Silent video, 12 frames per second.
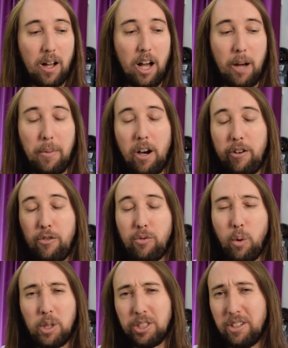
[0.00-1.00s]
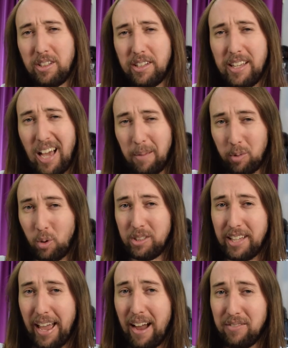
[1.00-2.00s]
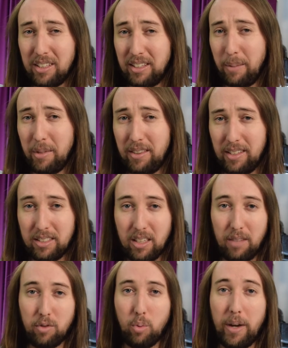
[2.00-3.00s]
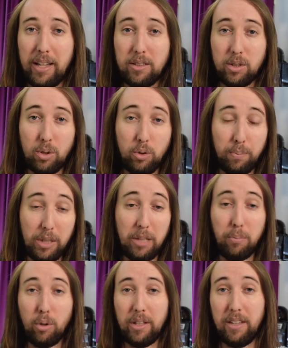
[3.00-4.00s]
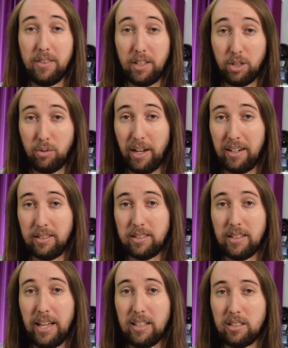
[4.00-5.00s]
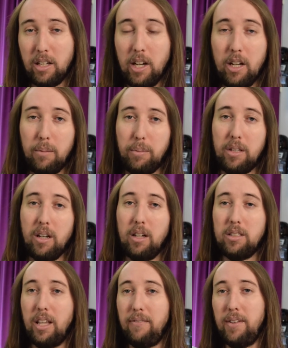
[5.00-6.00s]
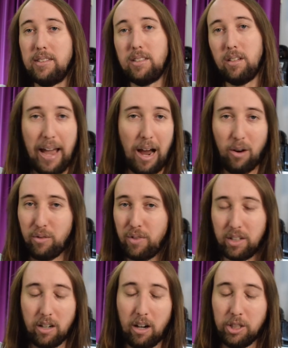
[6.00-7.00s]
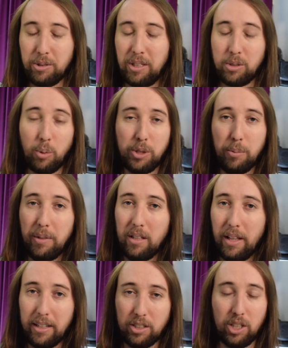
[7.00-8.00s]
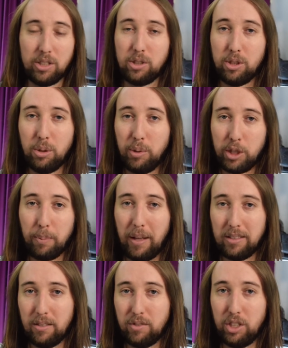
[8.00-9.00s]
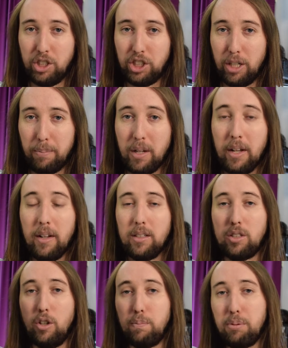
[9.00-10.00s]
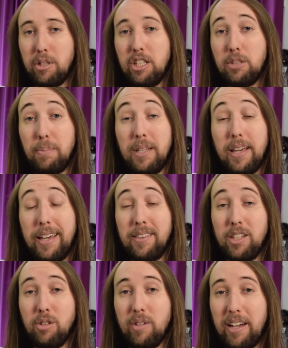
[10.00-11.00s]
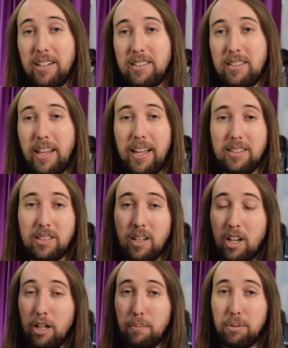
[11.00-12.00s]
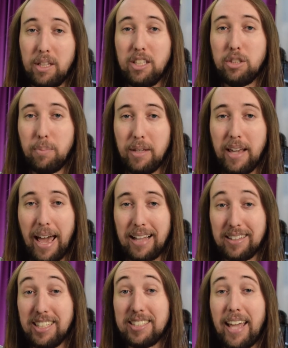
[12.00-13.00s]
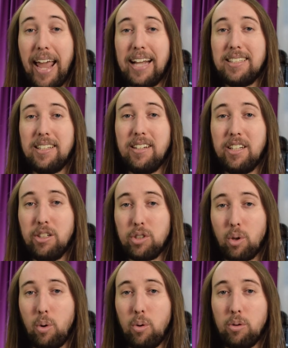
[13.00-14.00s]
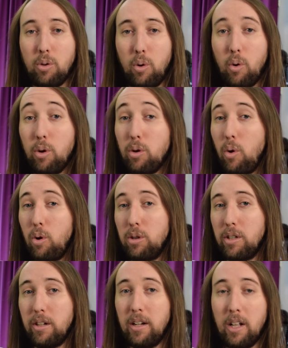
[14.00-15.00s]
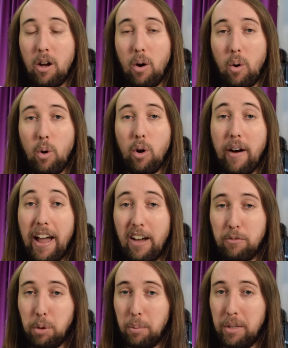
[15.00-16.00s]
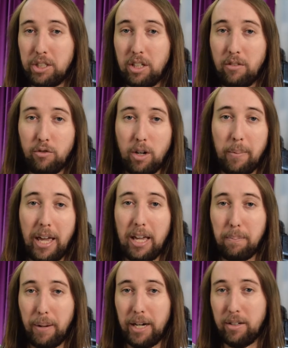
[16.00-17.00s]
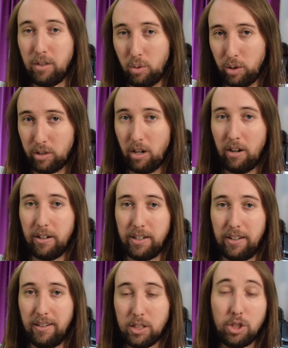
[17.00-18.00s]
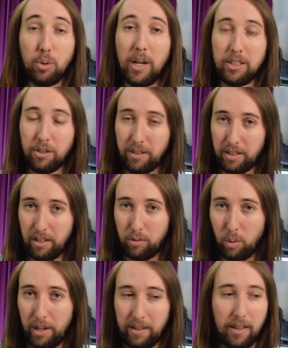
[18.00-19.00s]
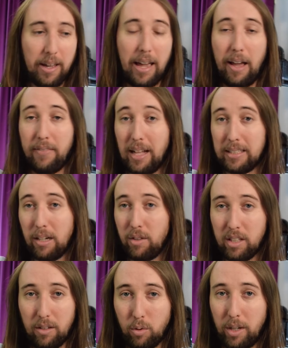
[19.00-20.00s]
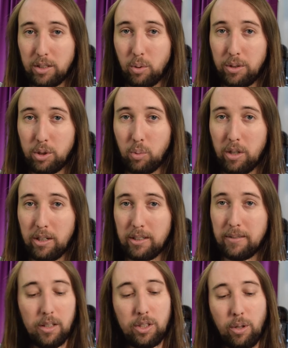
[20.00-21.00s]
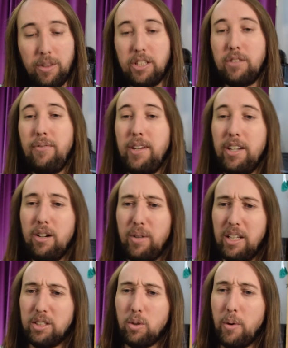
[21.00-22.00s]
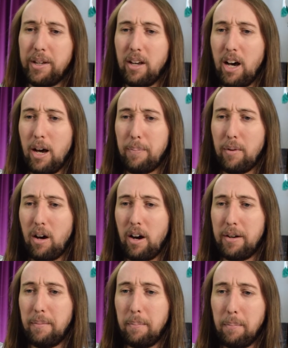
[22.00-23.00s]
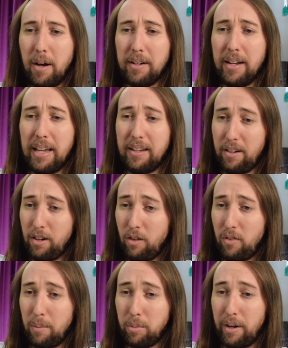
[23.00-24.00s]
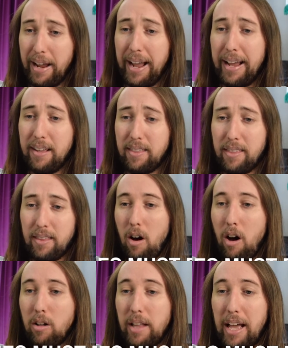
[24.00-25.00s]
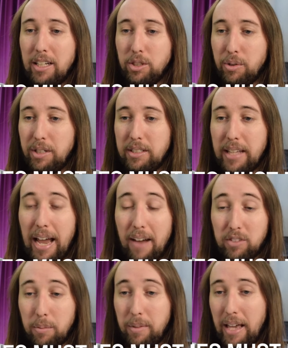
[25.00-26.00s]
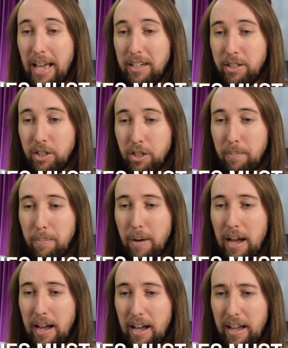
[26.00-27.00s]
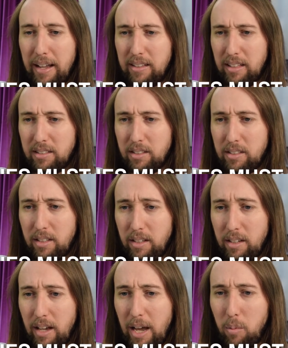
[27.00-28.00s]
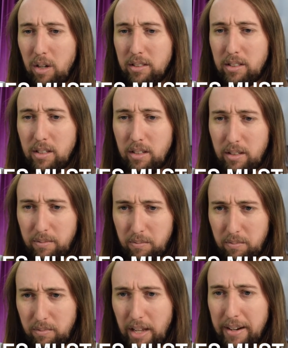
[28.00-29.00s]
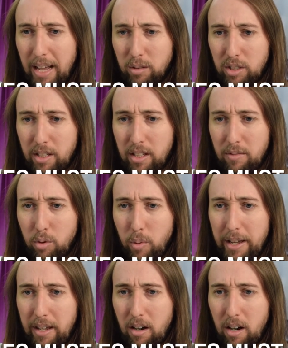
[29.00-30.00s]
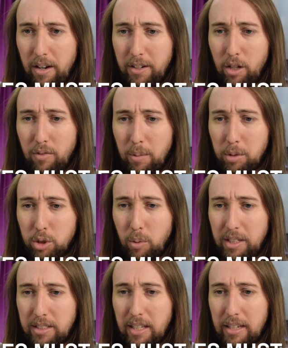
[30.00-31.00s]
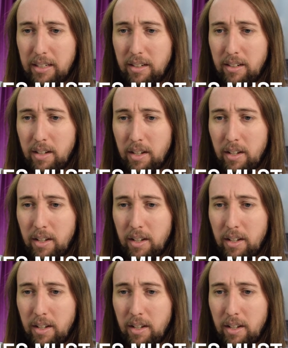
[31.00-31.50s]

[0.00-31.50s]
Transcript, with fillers: Um, unfortunately, I'm going to have to limit this giveaway to people in the United States because if it's out of the country, it's going to be like just too expensive to ship. So please be in the United States. Please be at least 18 years old or older or have permission from a parent or guardian to enter the giveaway. And that's how the giveaway is going to work. So this video is going up on Monday, November 8th. All entries have to be entered by, let's see, I want to announce the giveaway on November 22nd.